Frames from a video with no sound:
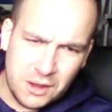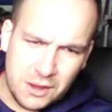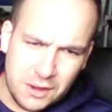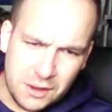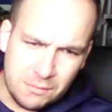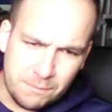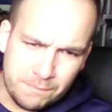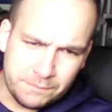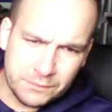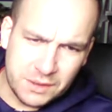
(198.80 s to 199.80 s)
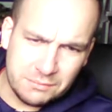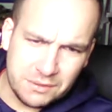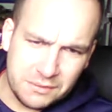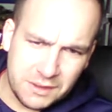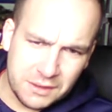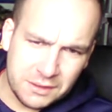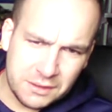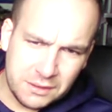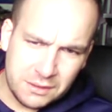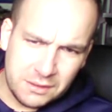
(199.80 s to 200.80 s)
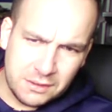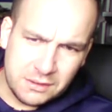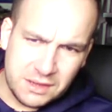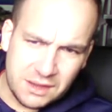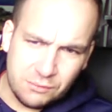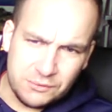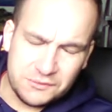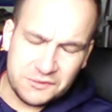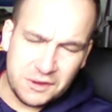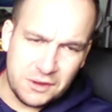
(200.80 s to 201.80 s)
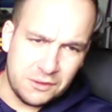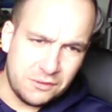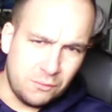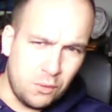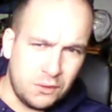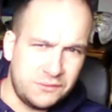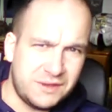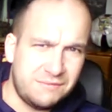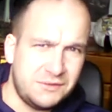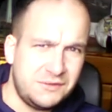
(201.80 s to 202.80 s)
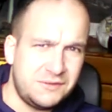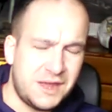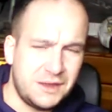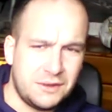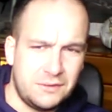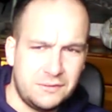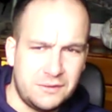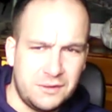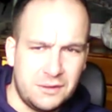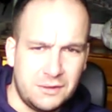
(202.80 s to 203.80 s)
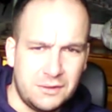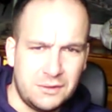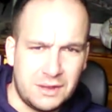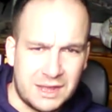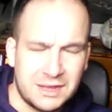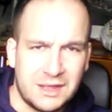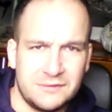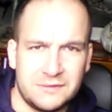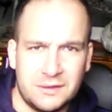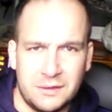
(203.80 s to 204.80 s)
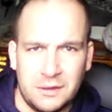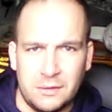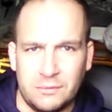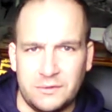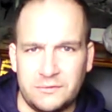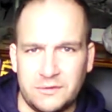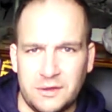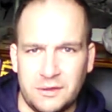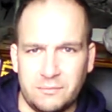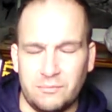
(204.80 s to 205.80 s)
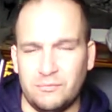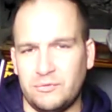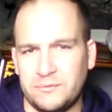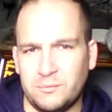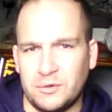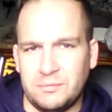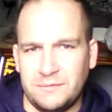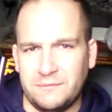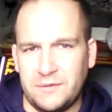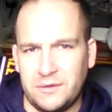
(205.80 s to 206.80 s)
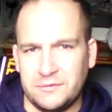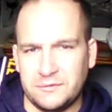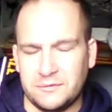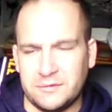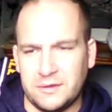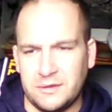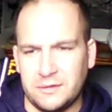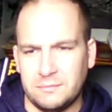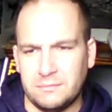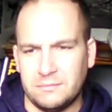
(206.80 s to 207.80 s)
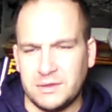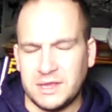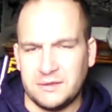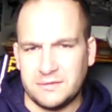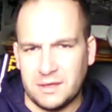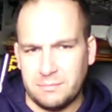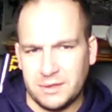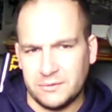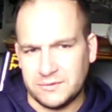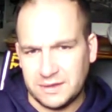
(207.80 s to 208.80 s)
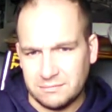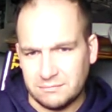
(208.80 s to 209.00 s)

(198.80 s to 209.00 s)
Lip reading: let me think. Yeah, it was the 172nd Lancaster, which was one of my first kits that I built